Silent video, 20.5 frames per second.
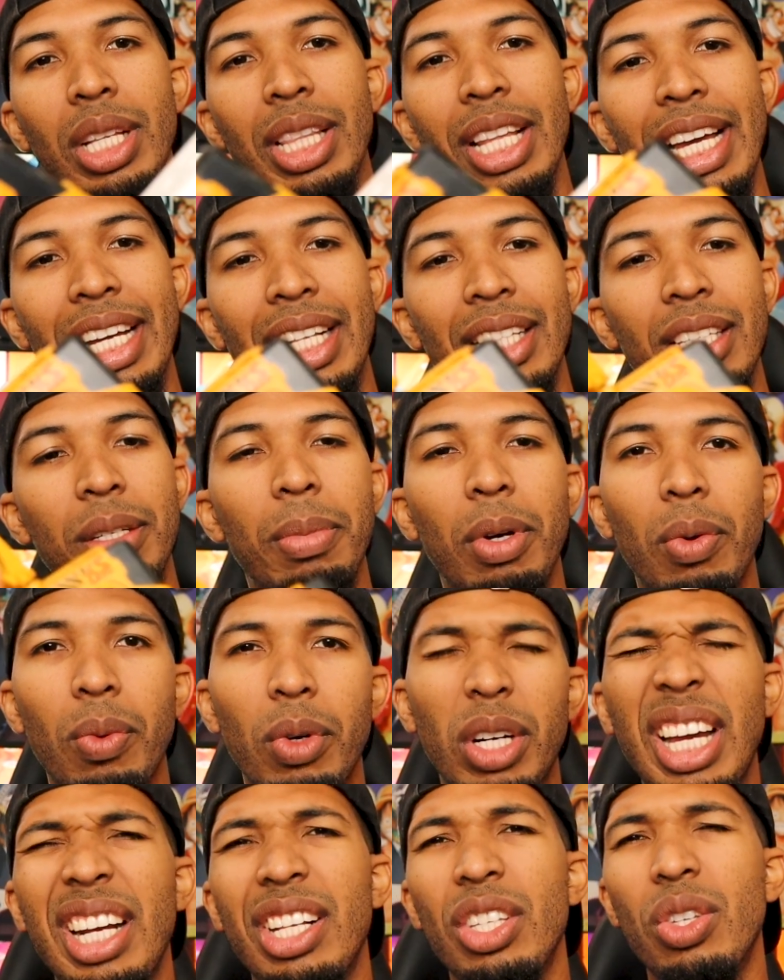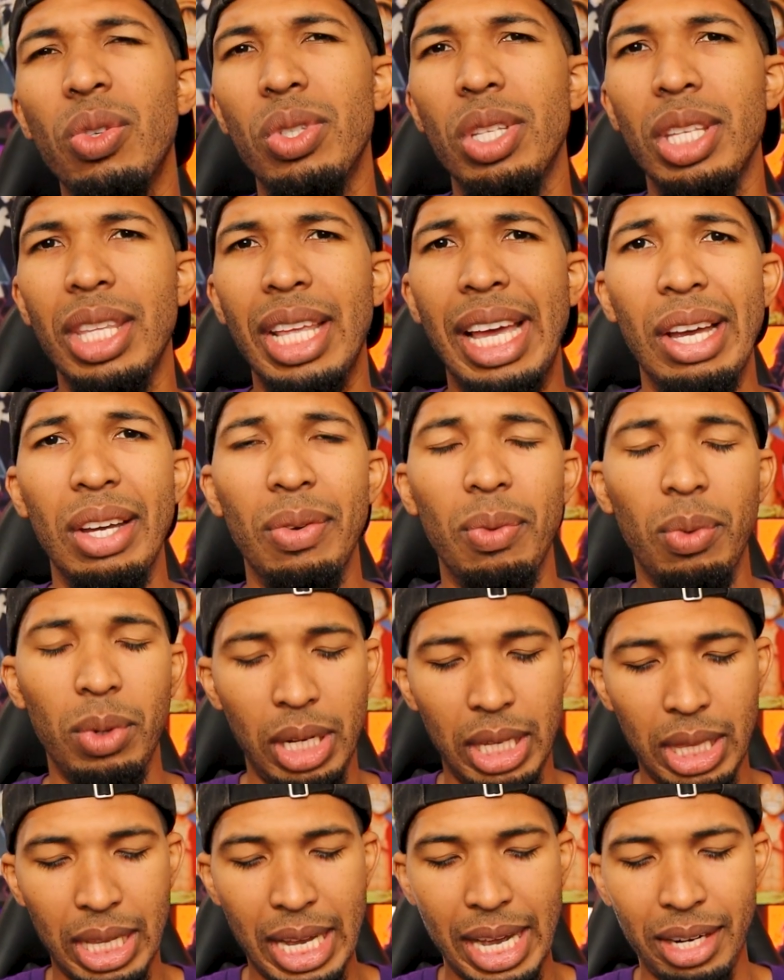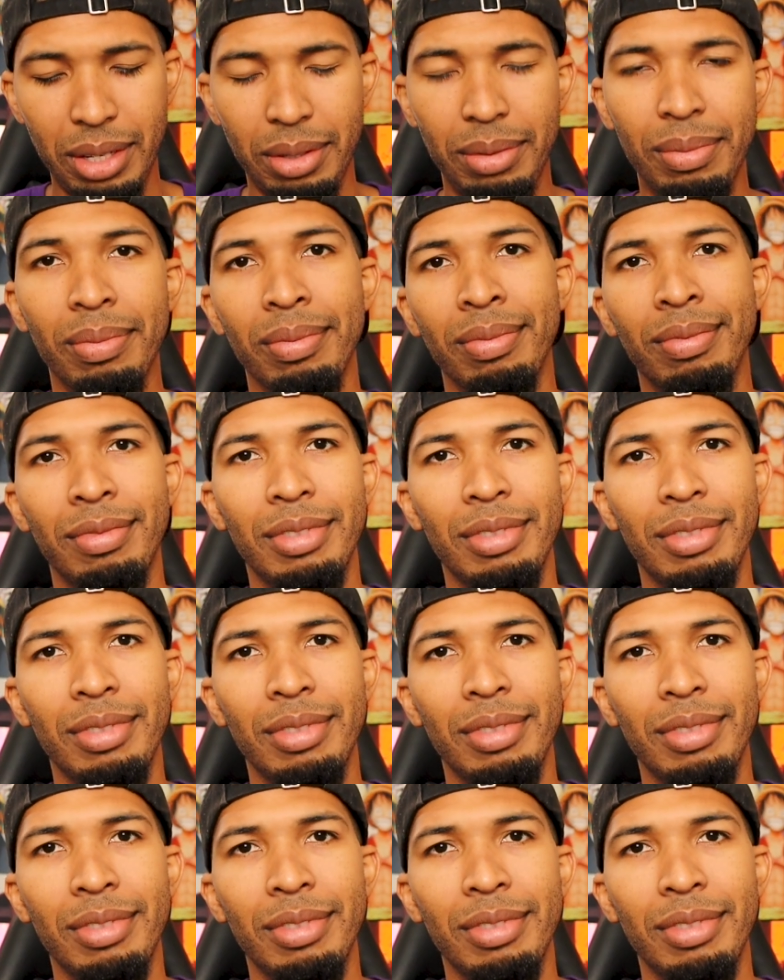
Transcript: than likely. But we're kind of used to that with a lot of